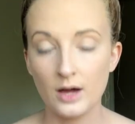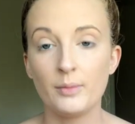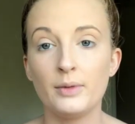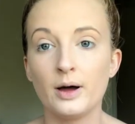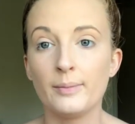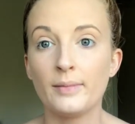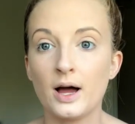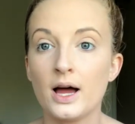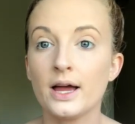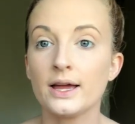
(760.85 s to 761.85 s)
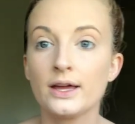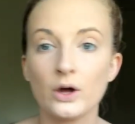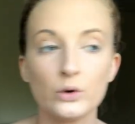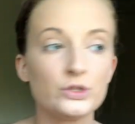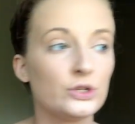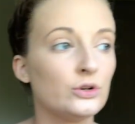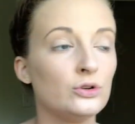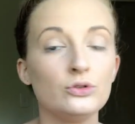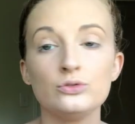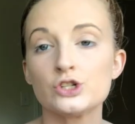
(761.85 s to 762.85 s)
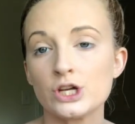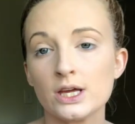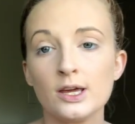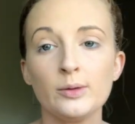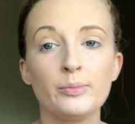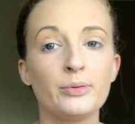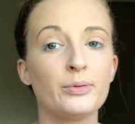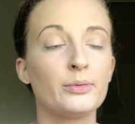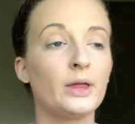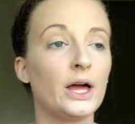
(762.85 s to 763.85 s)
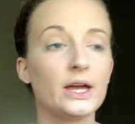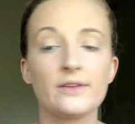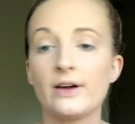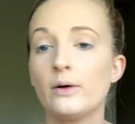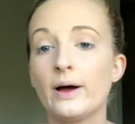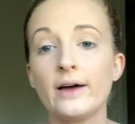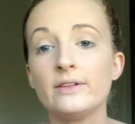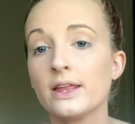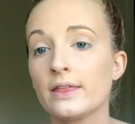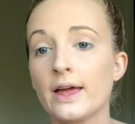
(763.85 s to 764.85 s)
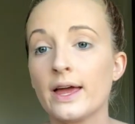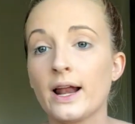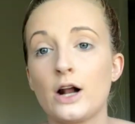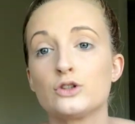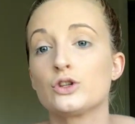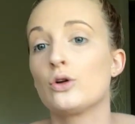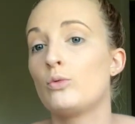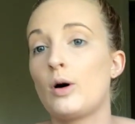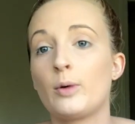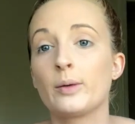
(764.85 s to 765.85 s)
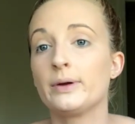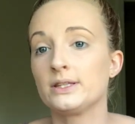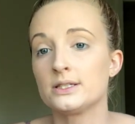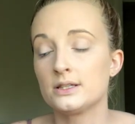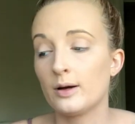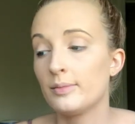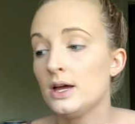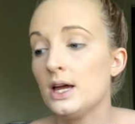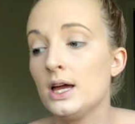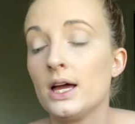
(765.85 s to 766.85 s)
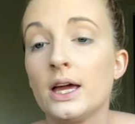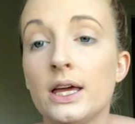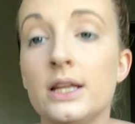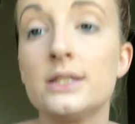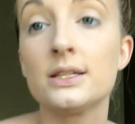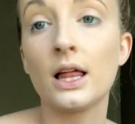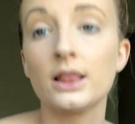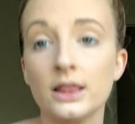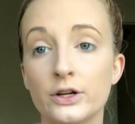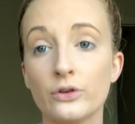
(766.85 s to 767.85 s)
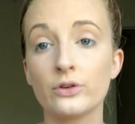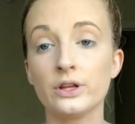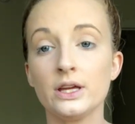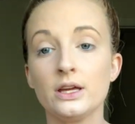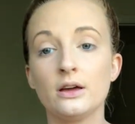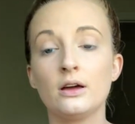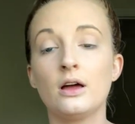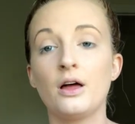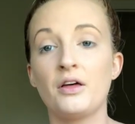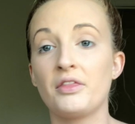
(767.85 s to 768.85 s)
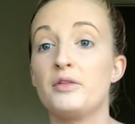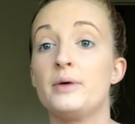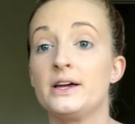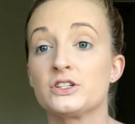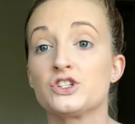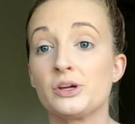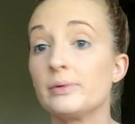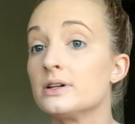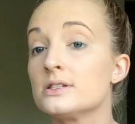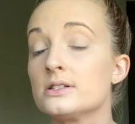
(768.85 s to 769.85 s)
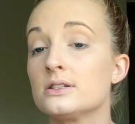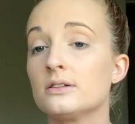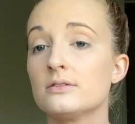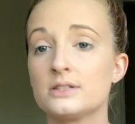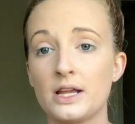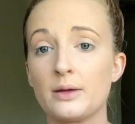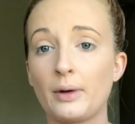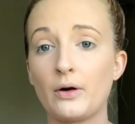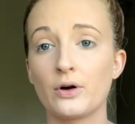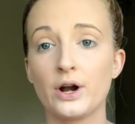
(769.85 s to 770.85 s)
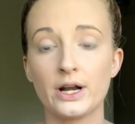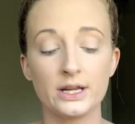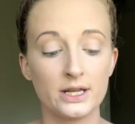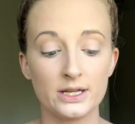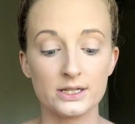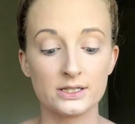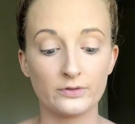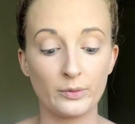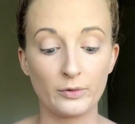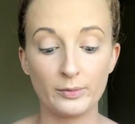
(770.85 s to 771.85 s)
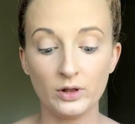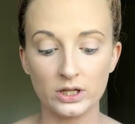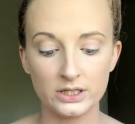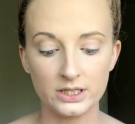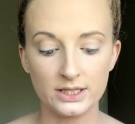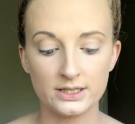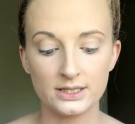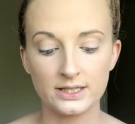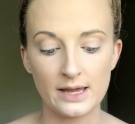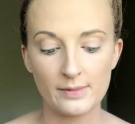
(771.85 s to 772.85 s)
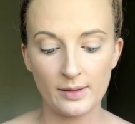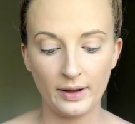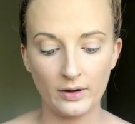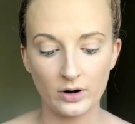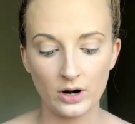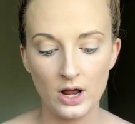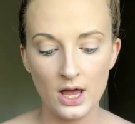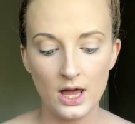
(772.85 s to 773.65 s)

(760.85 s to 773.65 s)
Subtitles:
But my go-to cheap, like if I don't have anything and I'll just go to Walmart and pick this up, it is literally the best, cheapest setting powder, and it is from Rimmel London. It's the Stay Matte powder.